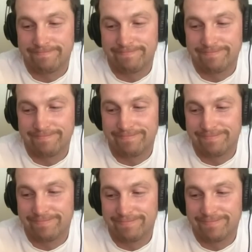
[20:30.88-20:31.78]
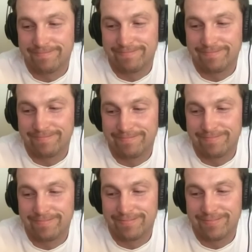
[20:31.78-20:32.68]

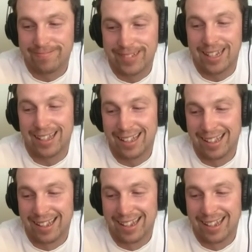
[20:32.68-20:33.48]
This person isn't speaking.